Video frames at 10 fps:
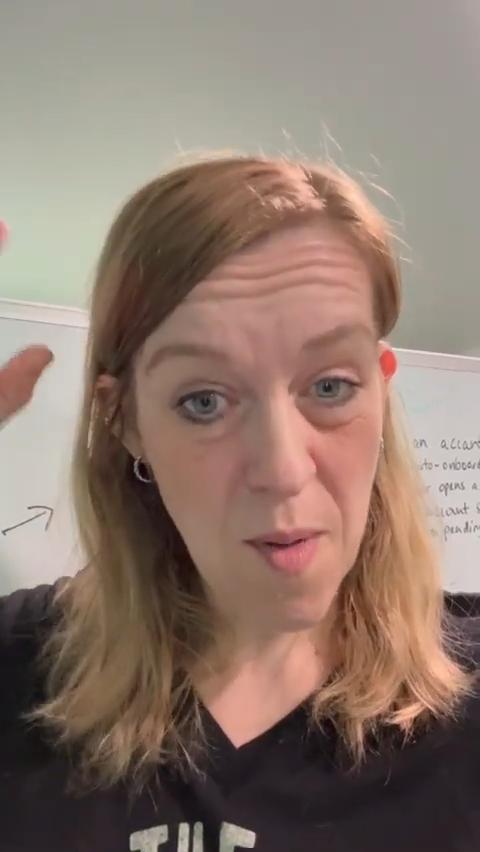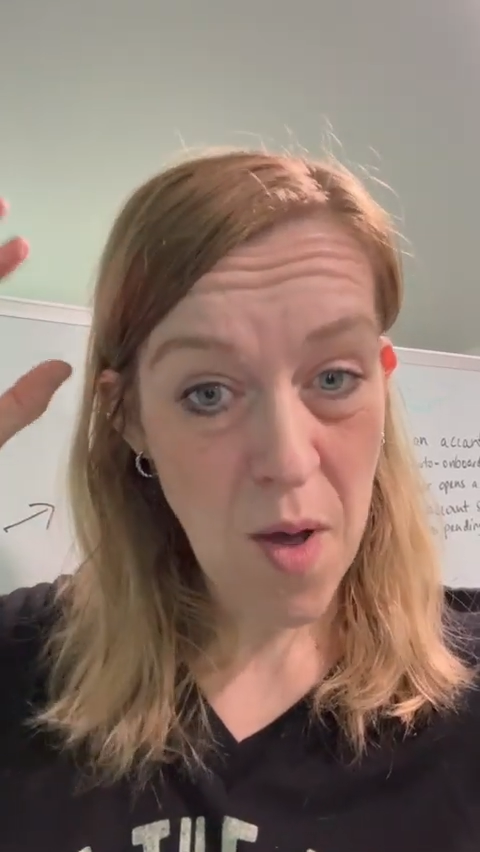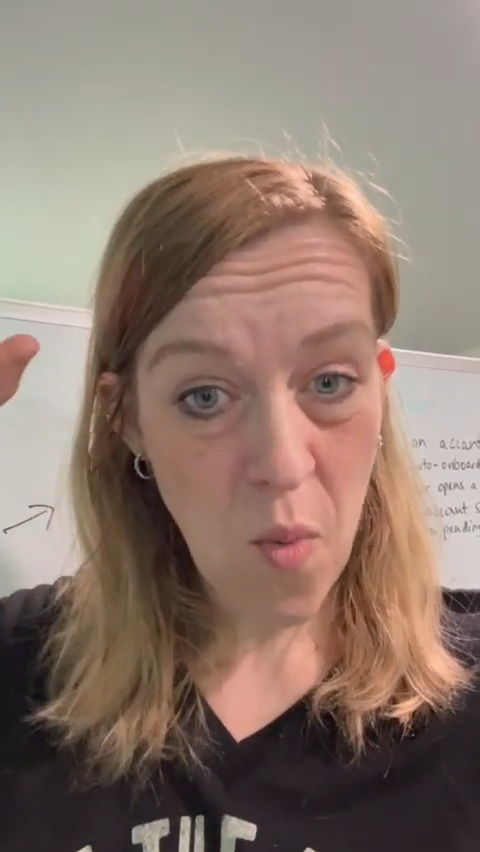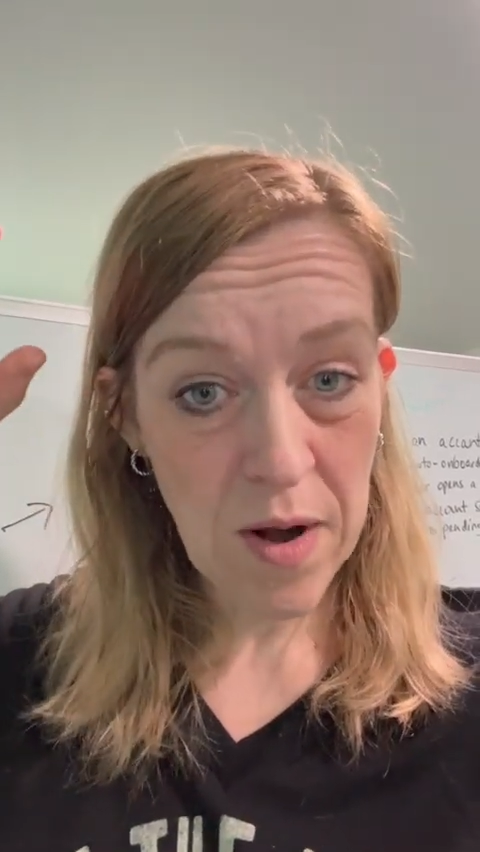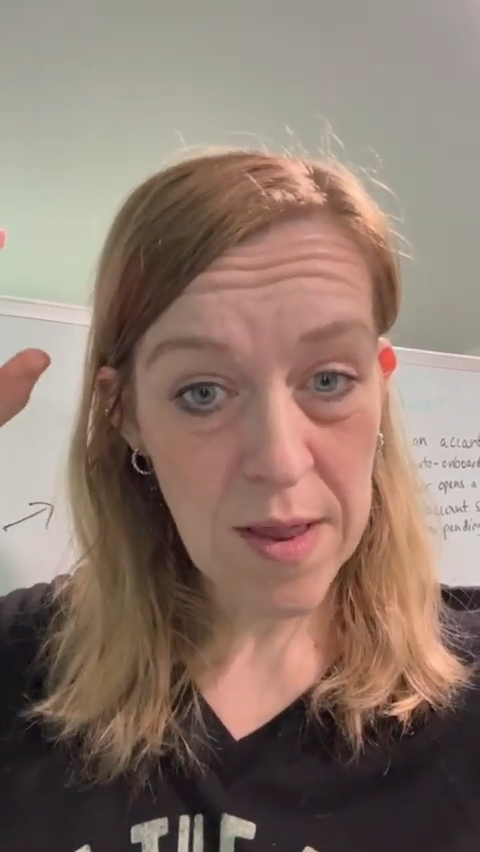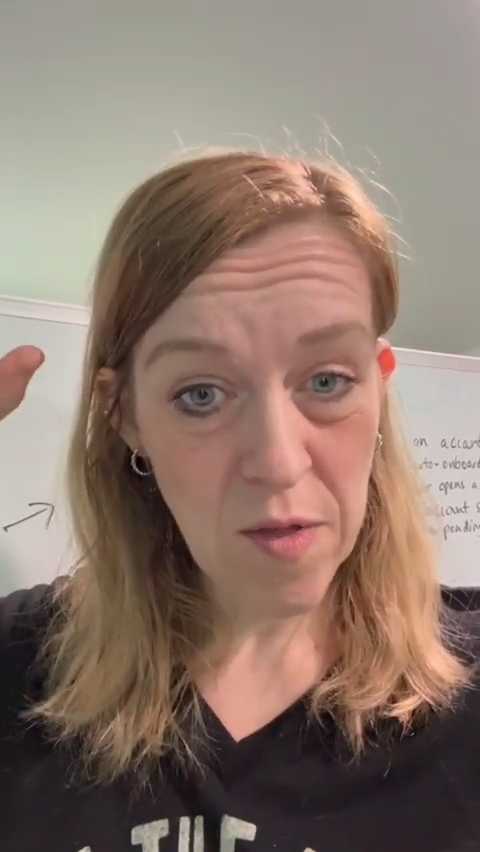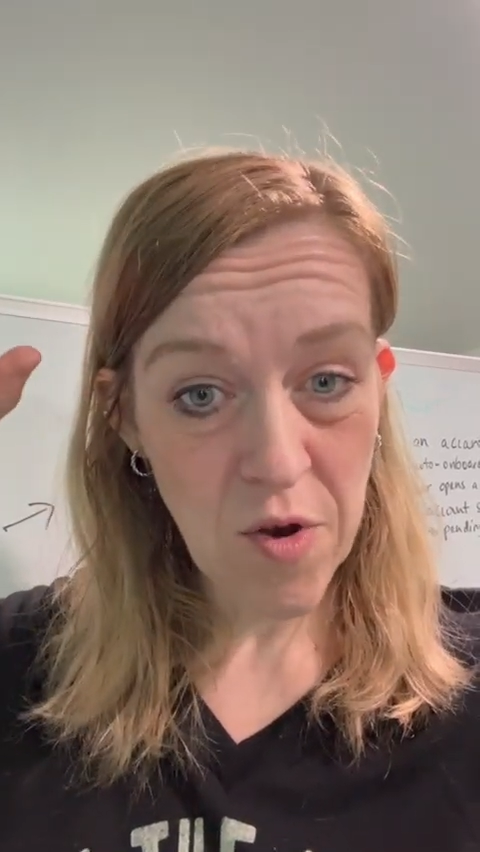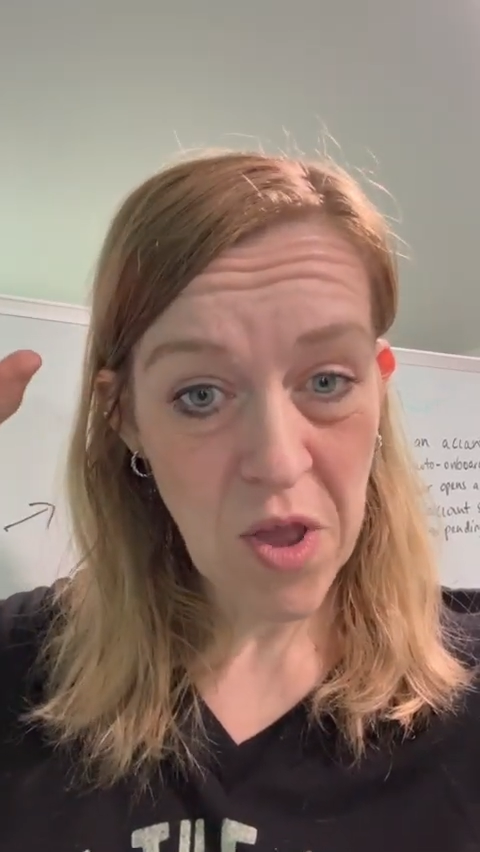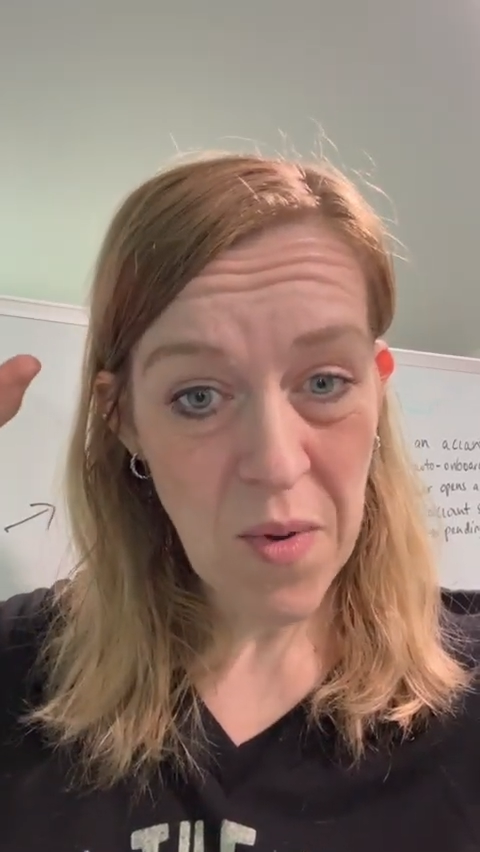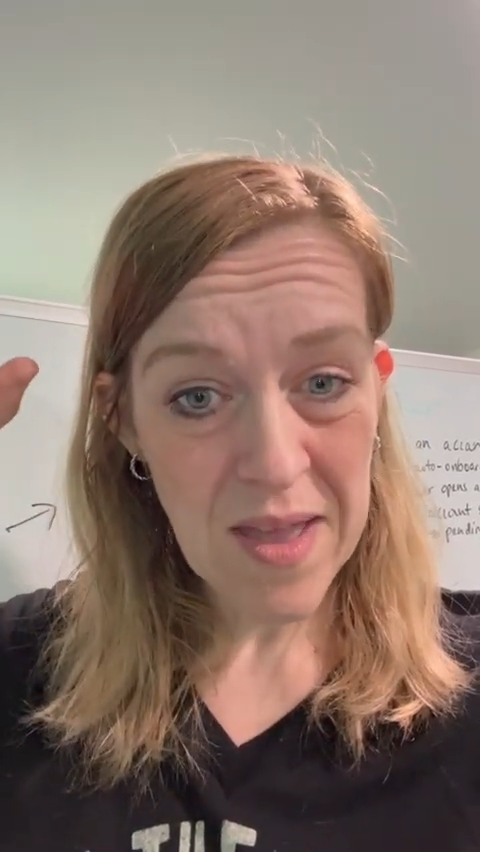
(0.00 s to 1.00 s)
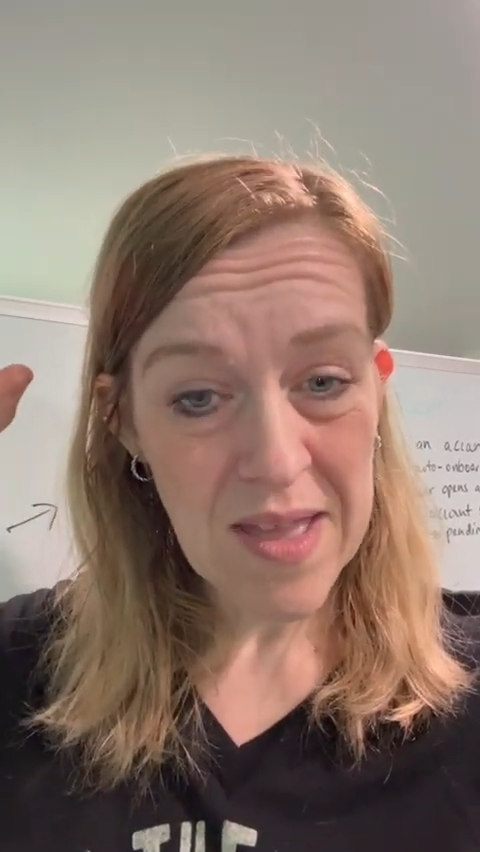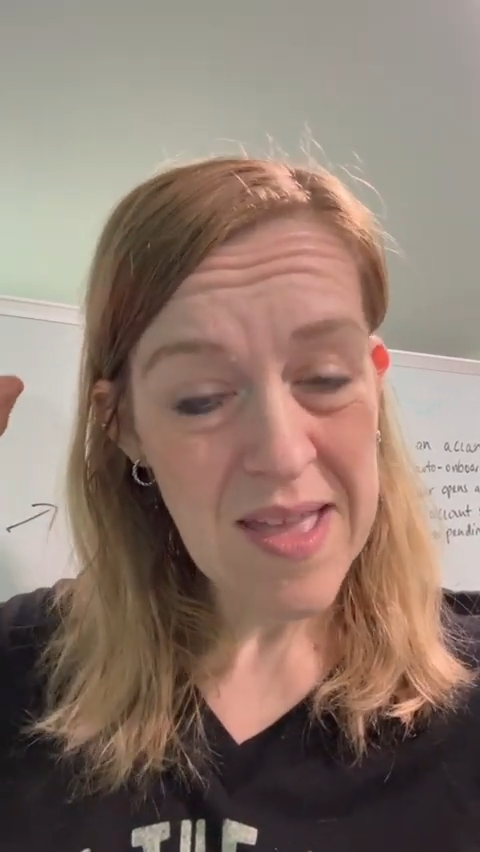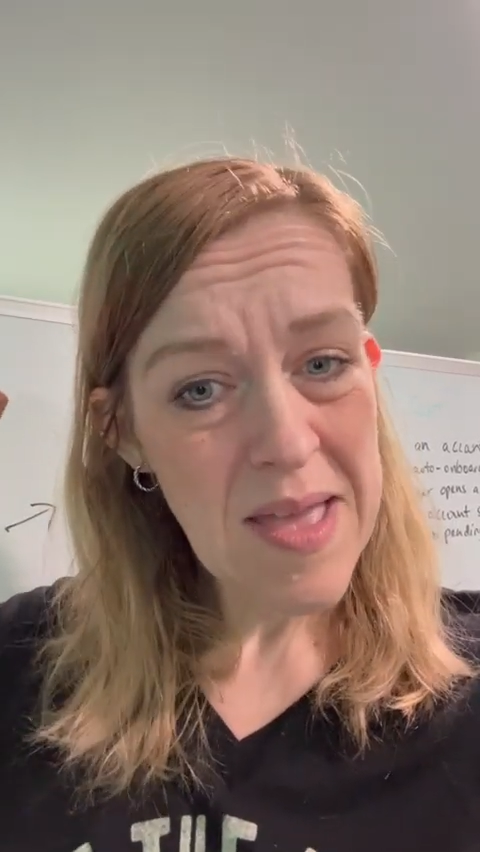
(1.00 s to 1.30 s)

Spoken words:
about what it is you're doing,